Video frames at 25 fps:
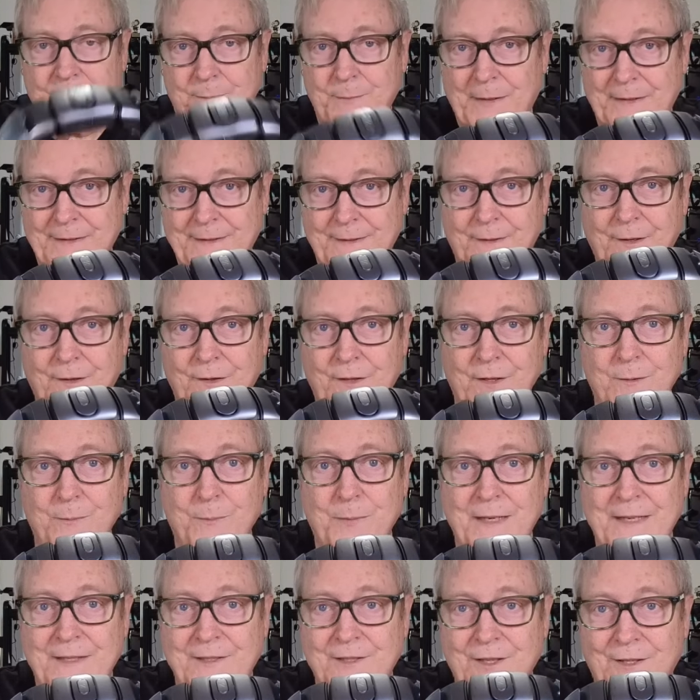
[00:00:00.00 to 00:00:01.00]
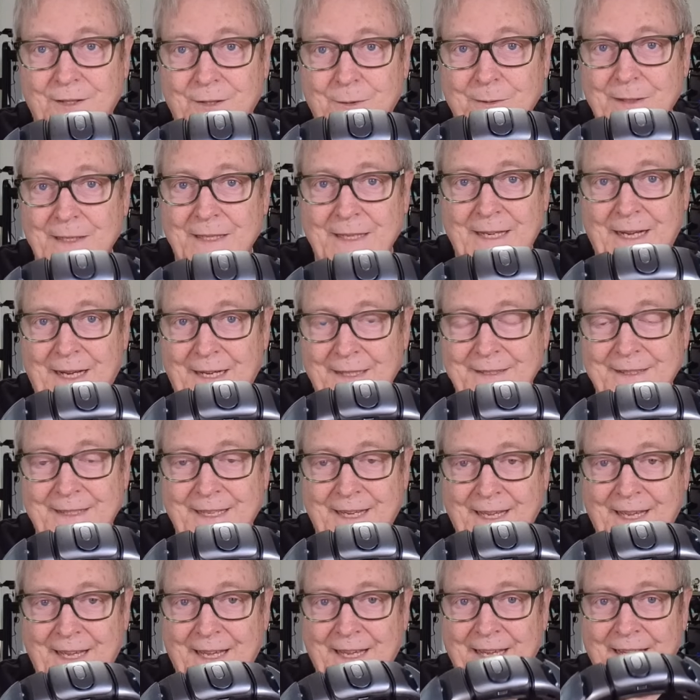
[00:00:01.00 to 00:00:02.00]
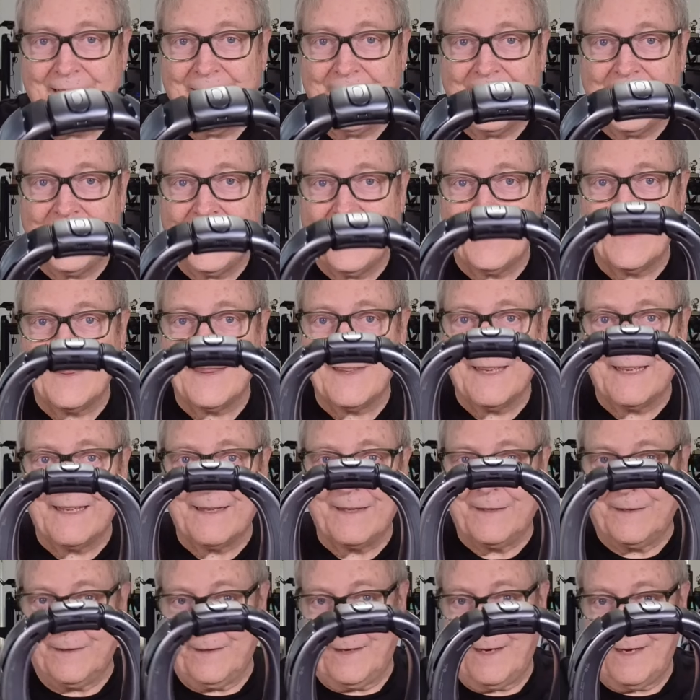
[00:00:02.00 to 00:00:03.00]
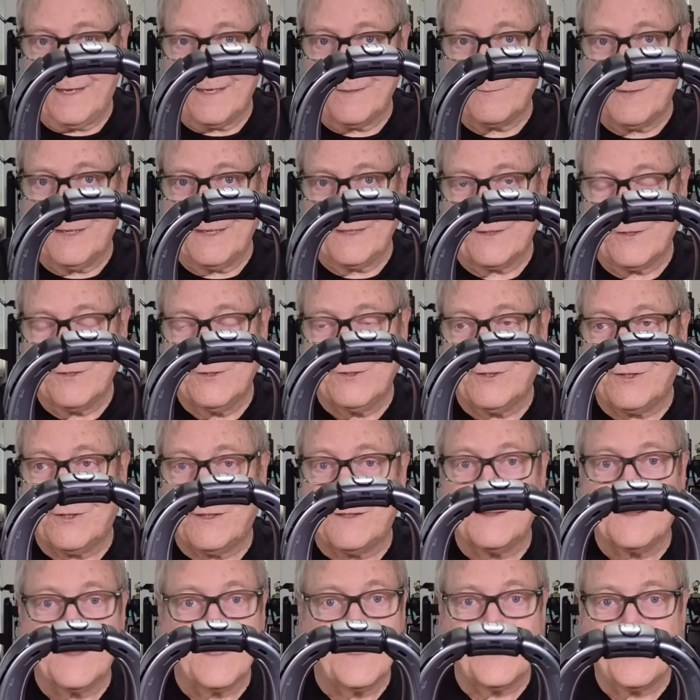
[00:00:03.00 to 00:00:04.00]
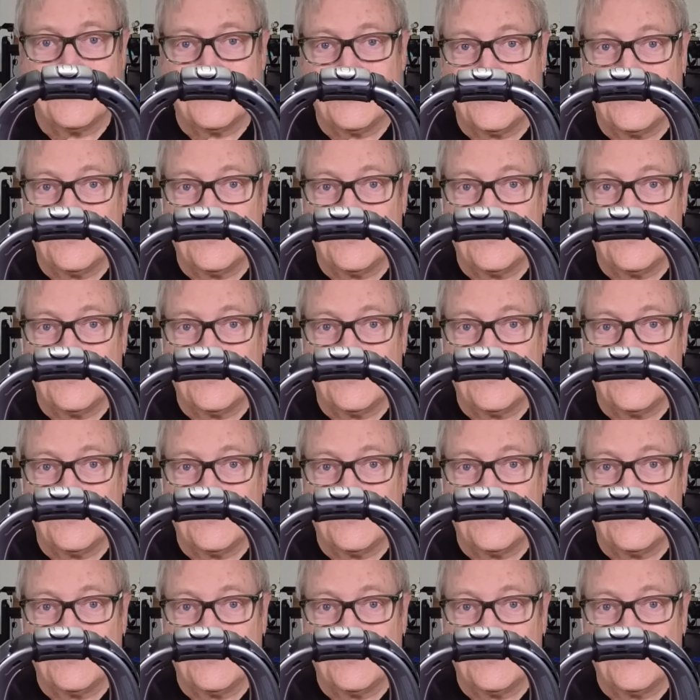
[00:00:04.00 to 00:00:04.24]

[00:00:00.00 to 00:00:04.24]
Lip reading: Don't expect to go to the beach on a really hot day and think, God, am I cool?